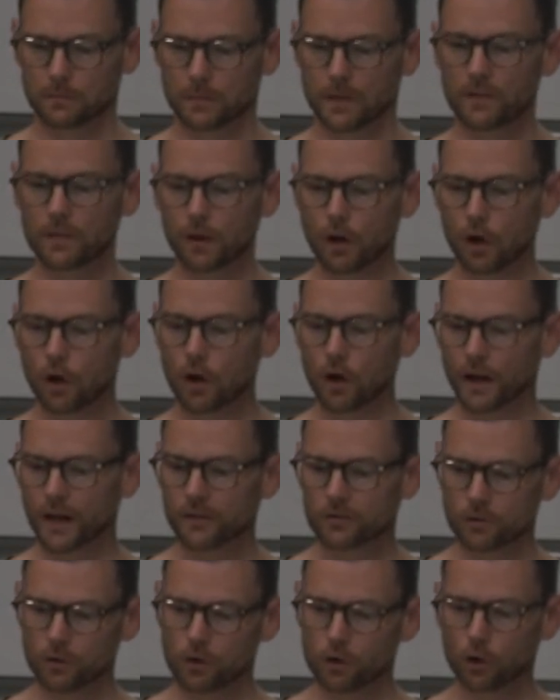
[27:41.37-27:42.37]
In the longer
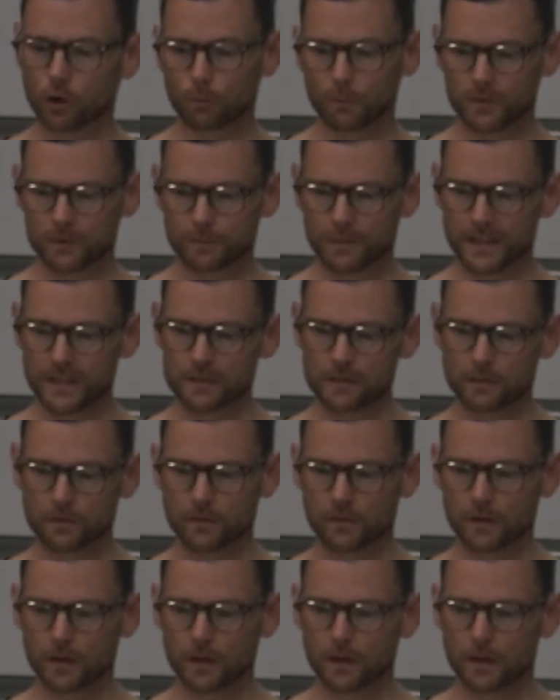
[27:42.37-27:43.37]
historical perspective,
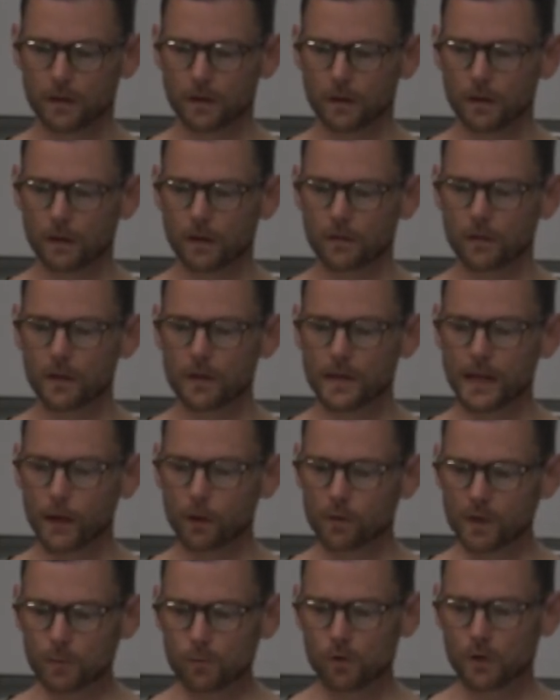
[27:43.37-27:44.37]
the
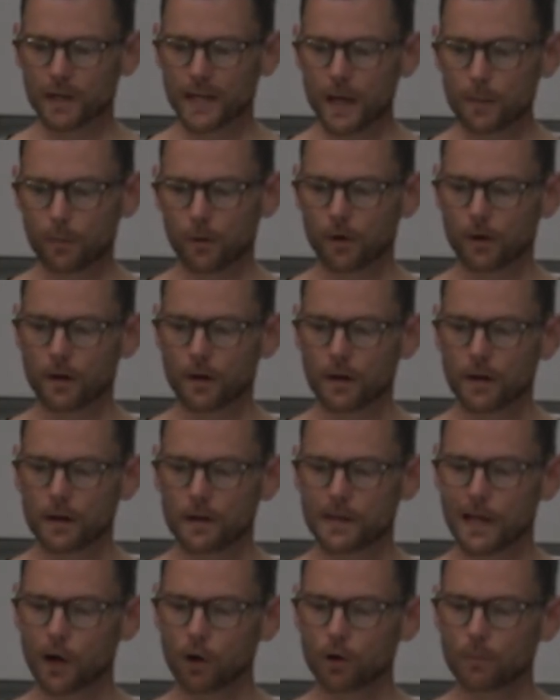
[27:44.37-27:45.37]
neoliberal epoch
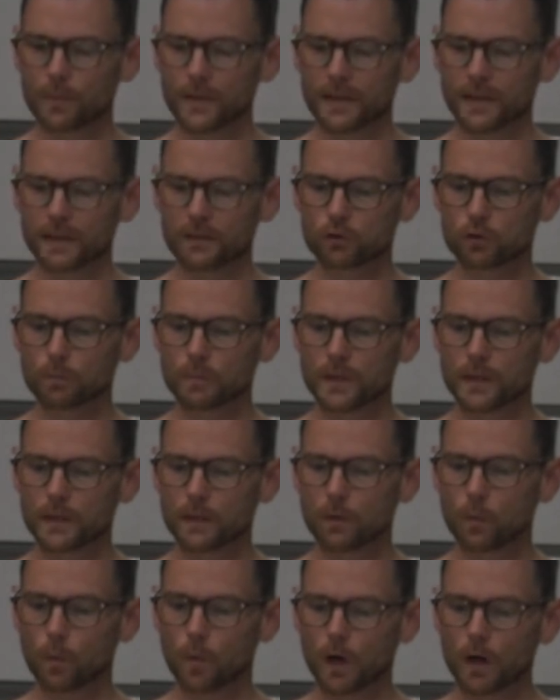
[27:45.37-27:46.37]
now appears to be
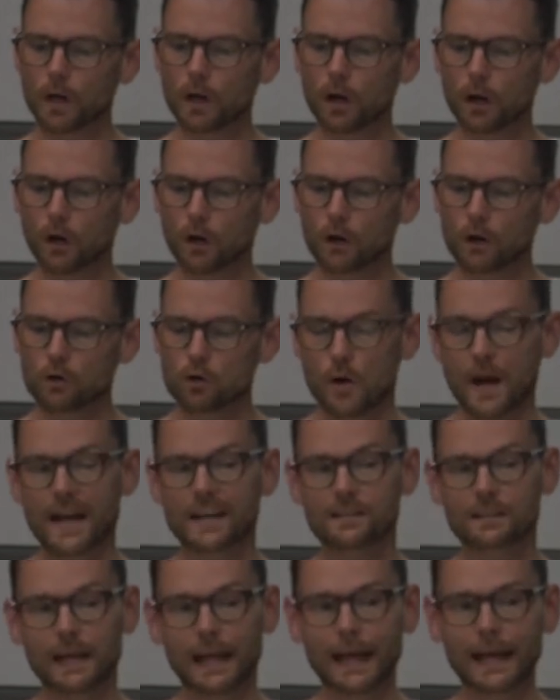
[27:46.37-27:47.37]
one long
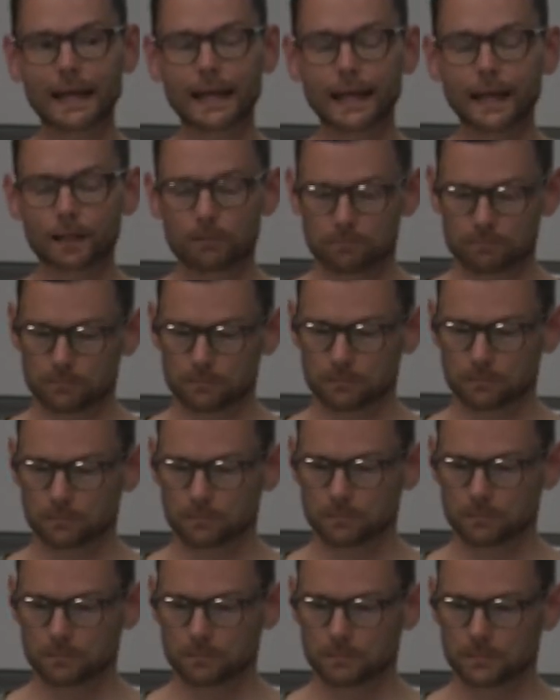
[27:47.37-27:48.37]
crash landing
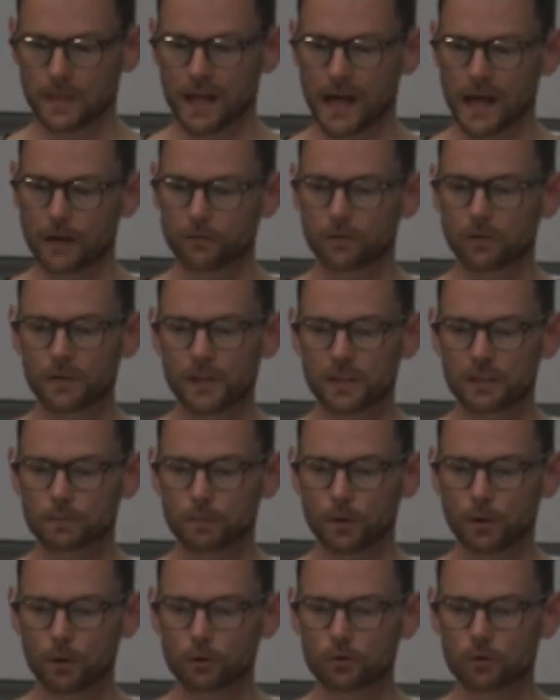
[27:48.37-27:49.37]
after the
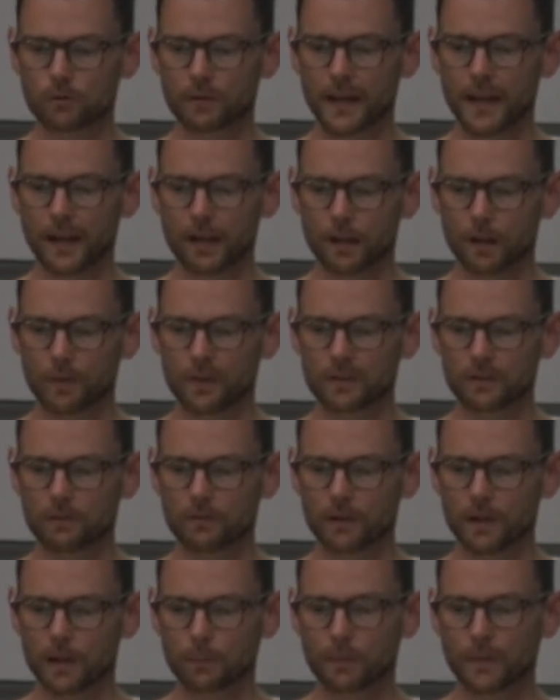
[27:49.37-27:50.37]
explosive economic
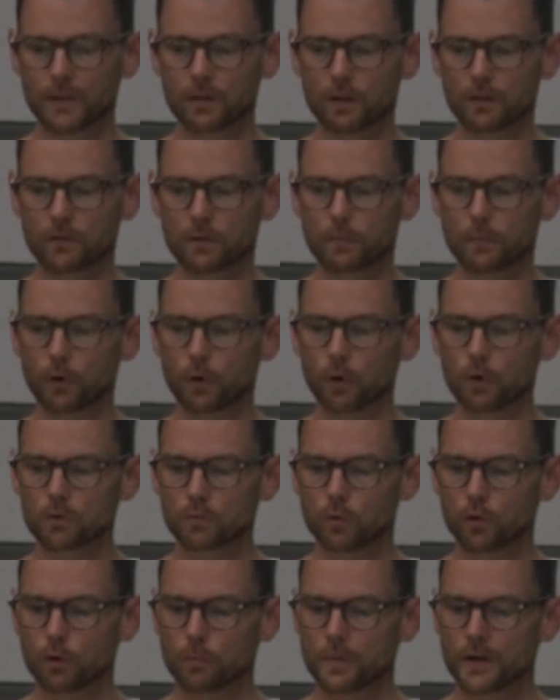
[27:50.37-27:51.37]
development of the
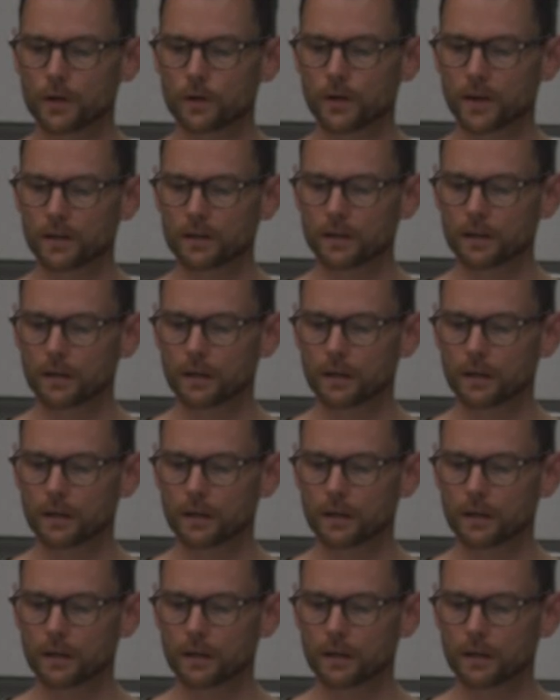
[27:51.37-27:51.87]
post-war period,